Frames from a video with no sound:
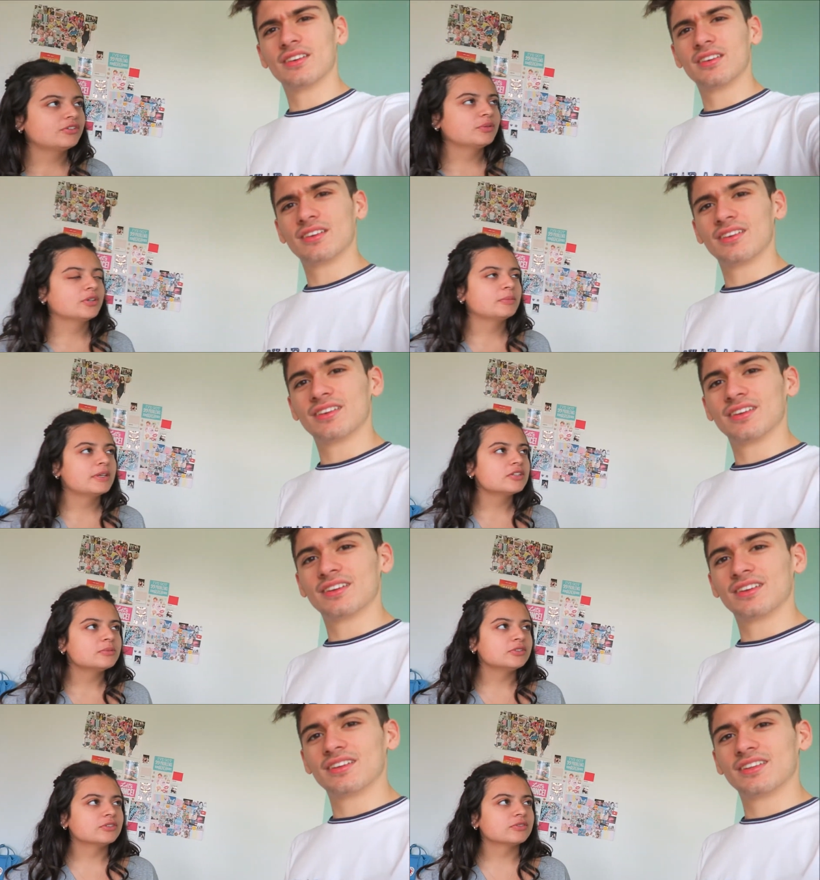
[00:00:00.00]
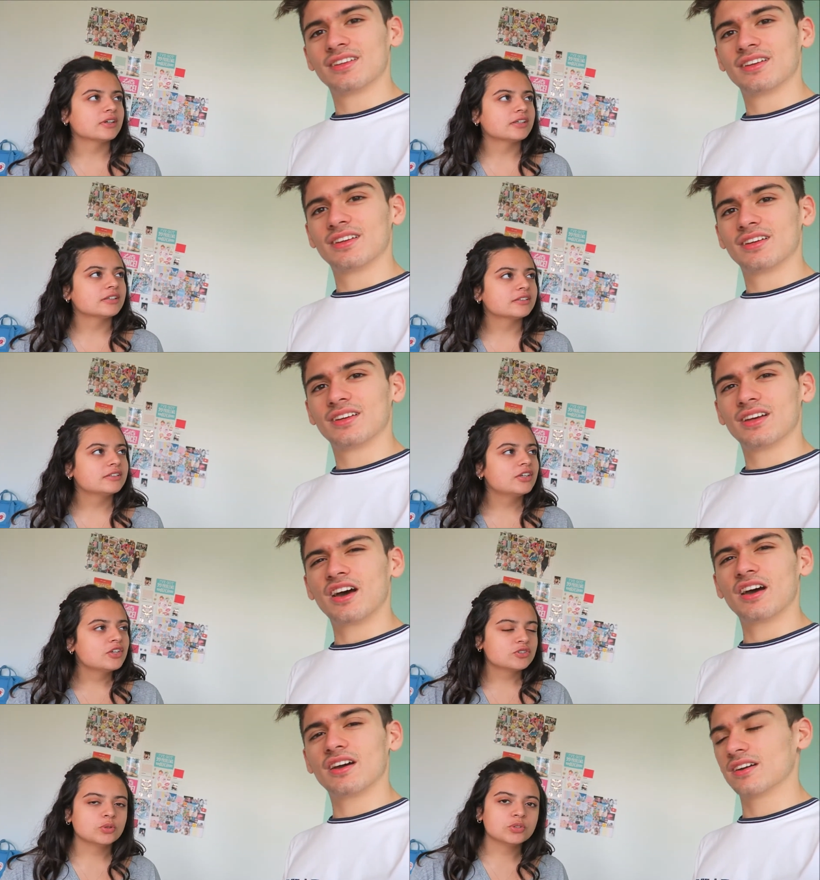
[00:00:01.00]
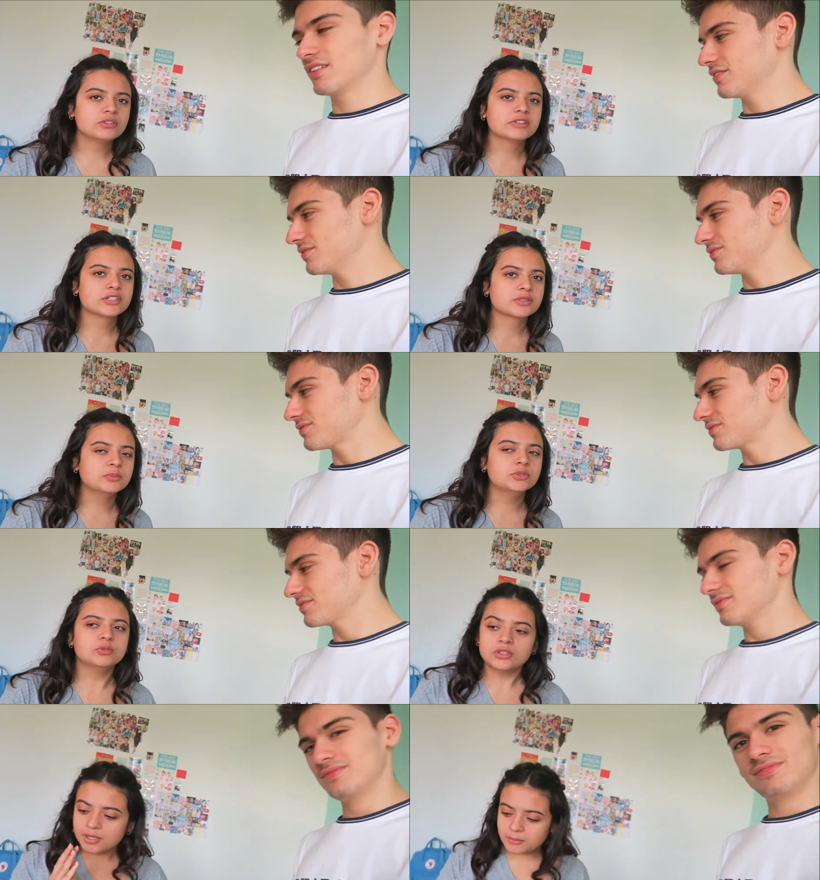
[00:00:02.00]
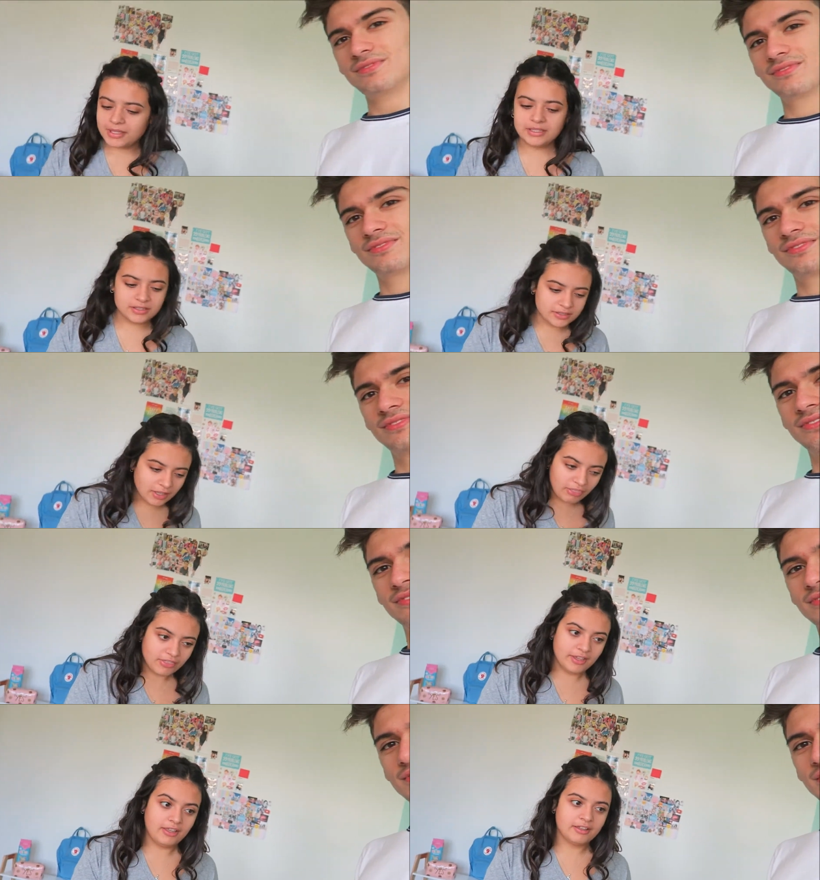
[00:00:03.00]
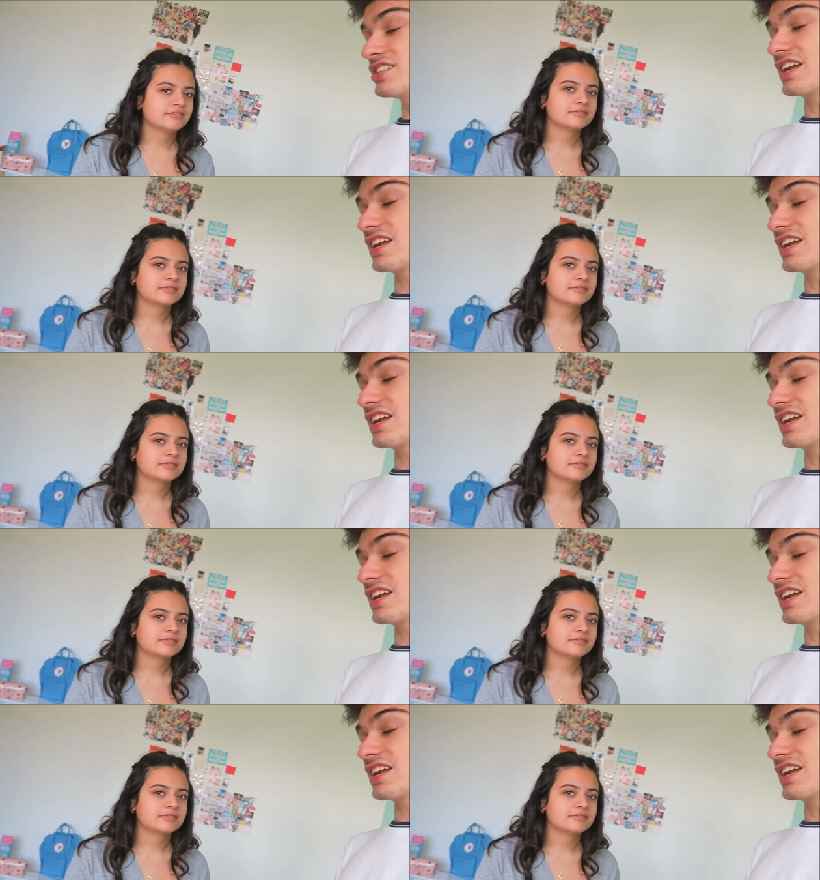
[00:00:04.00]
Speaker 1: only not the measurement's right. So ordering a small means nothing. I